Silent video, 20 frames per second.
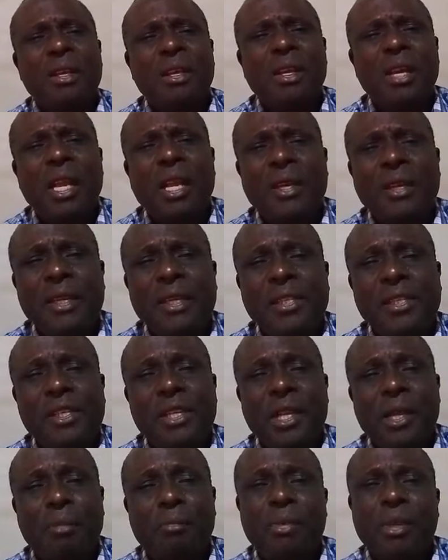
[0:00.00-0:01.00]
Let this
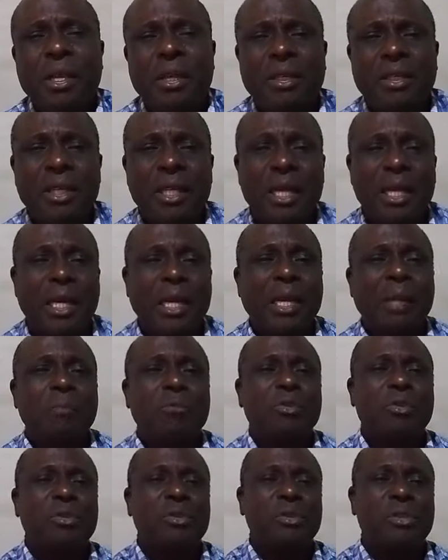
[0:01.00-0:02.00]
year be a time
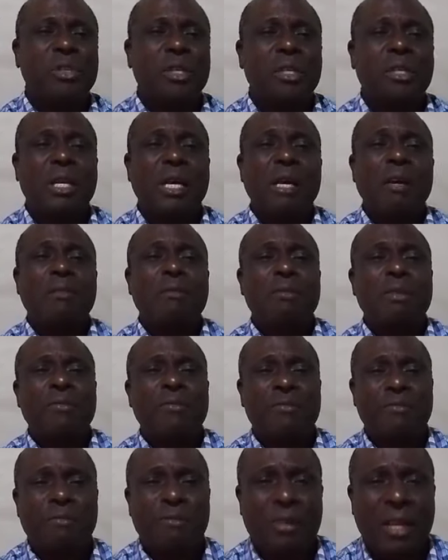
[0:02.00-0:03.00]
to sit and
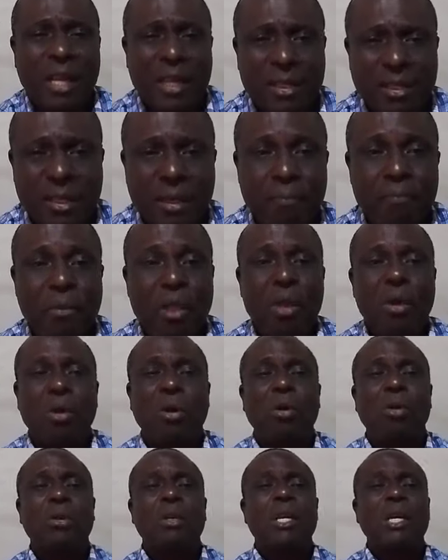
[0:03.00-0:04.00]
reflect
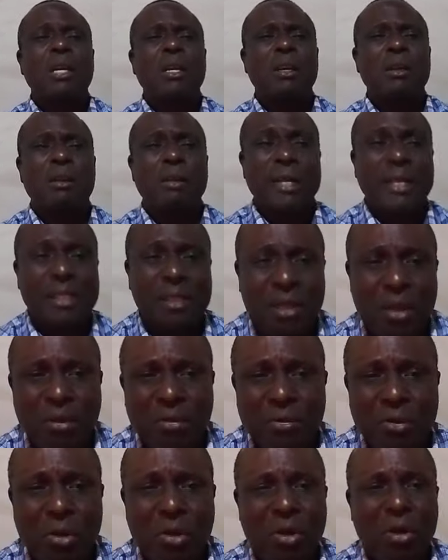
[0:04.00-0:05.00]
on the grace
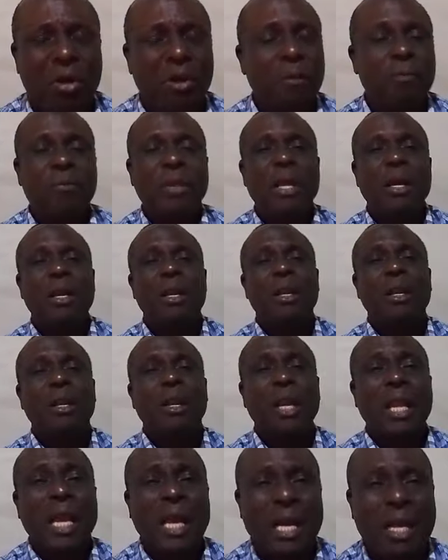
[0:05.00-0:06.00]
of God.
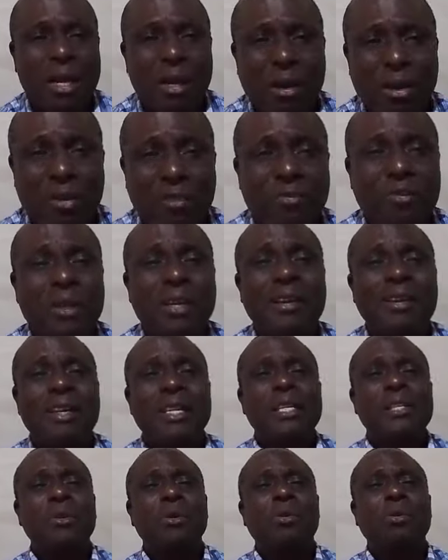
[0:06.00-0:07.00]
Lack of
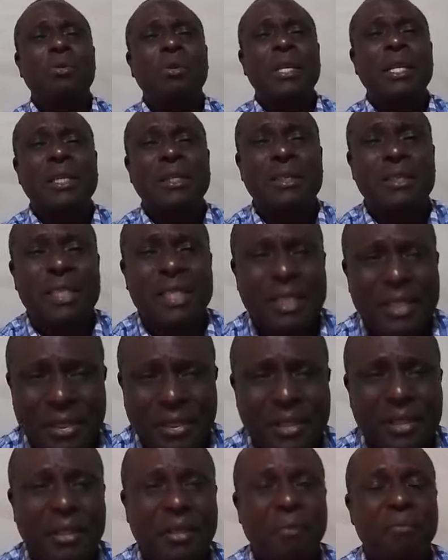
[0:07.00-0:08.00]
grace
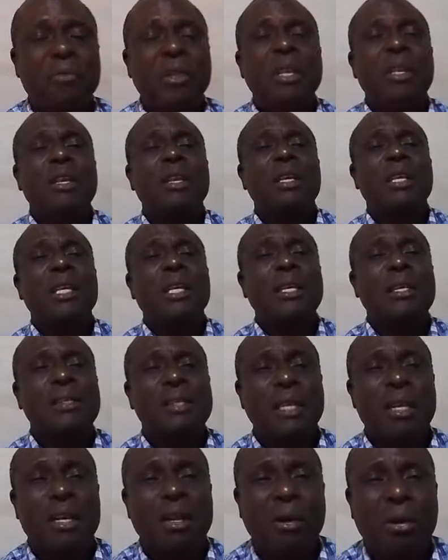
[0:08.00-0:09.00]
orientation
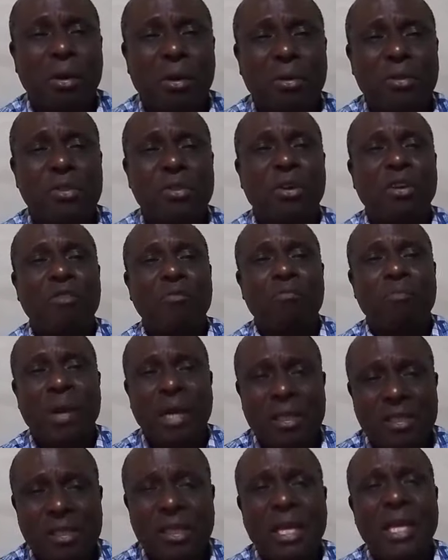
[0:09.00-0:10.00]
is a cause of
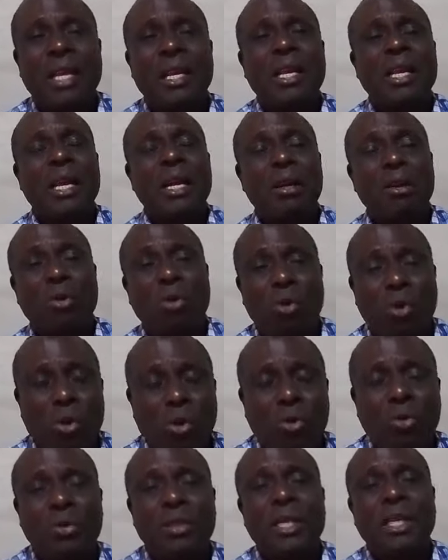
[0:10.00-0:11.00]
backsliding and
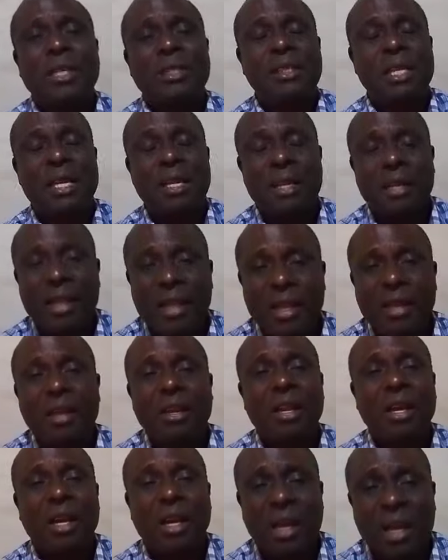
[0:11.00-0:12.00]
coldness in
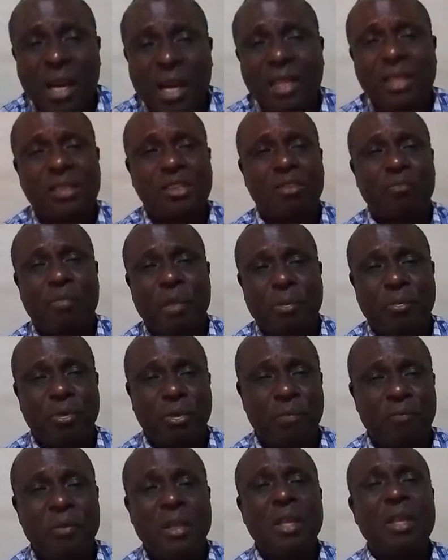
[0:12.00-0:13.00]
the hearts of
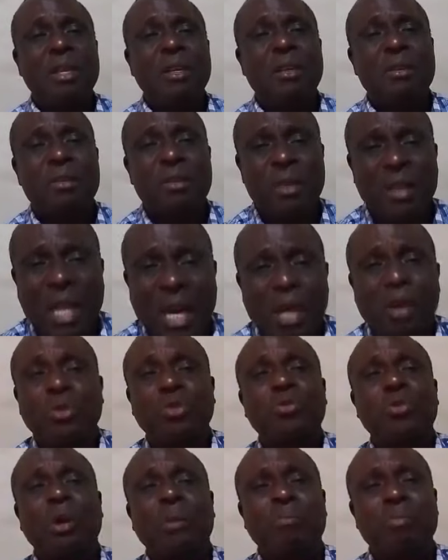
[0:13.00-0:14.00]
people.
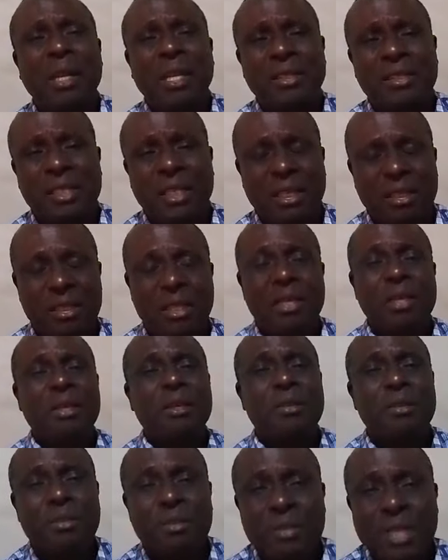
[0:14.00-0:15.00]
Count your blessings.
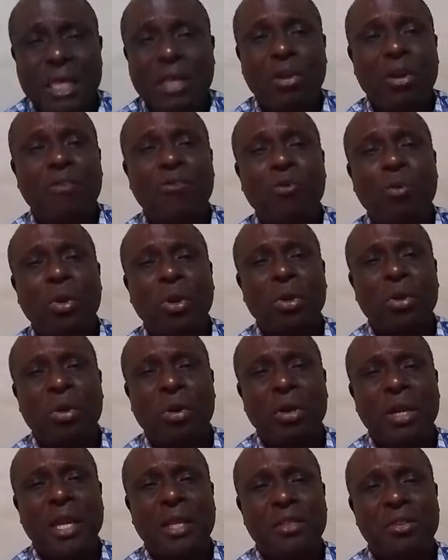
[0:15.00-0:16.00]
Think of what
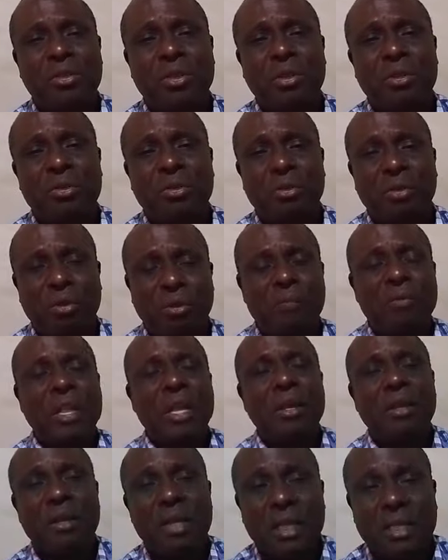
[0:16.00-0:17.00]
God has done to you.
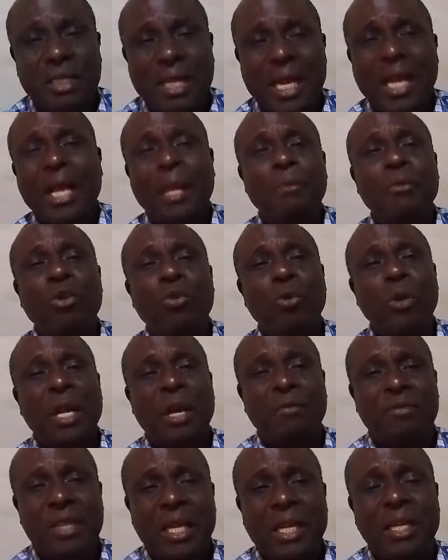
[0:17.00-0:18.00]
The time you would
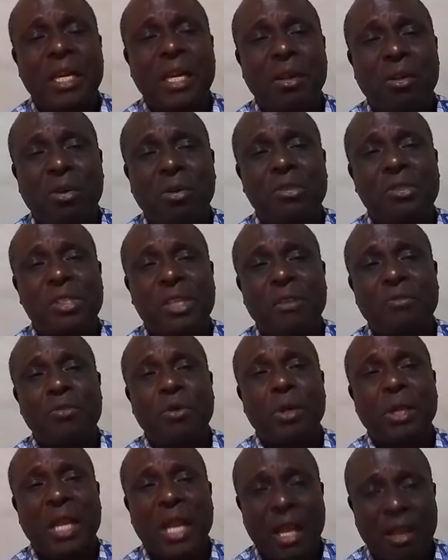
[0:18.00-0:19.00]
have died and God saved
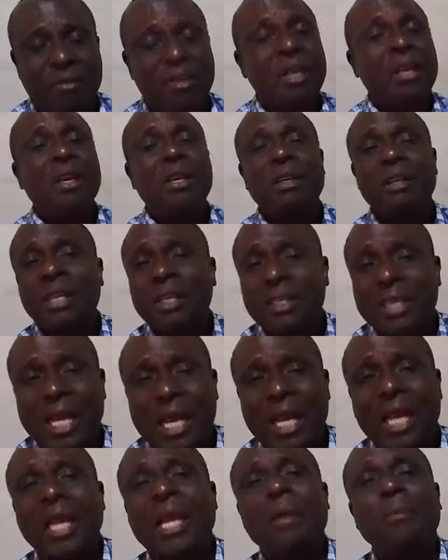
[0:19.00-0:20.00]
your life. The
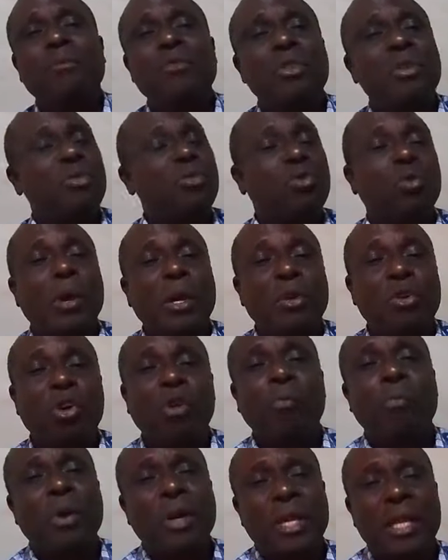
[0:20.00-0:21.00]
time you were
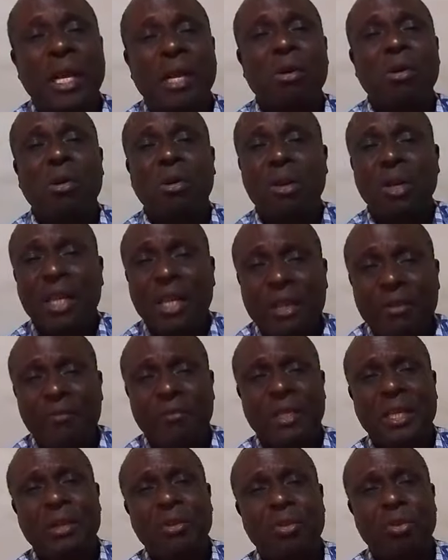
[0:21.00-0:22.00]
nobody and God
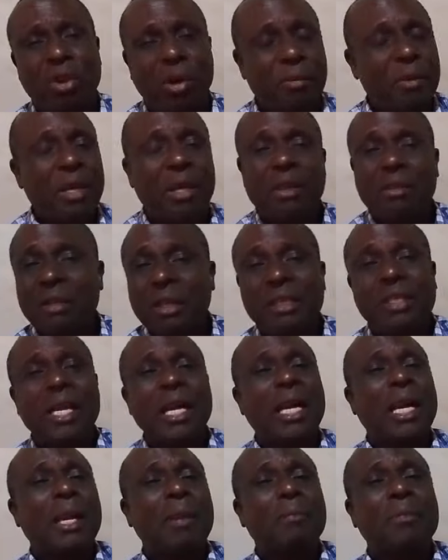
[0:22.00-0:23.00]
lifted you up. The
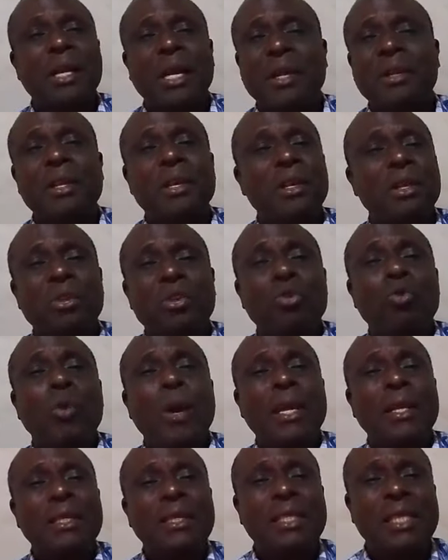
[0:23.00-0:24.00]
time that you
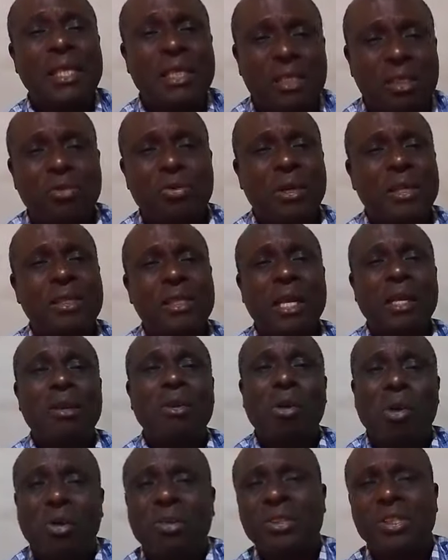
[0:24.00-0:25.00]
were in distress
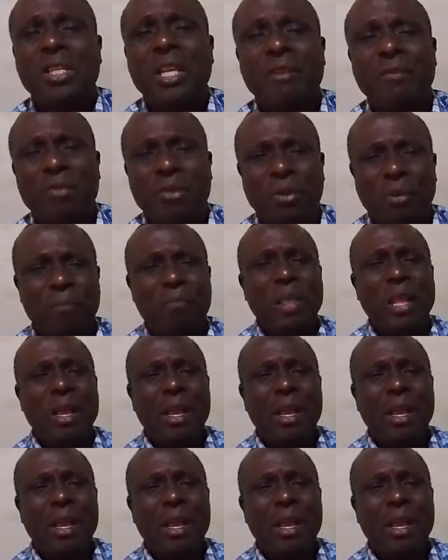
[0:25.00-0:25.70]
and God saved you.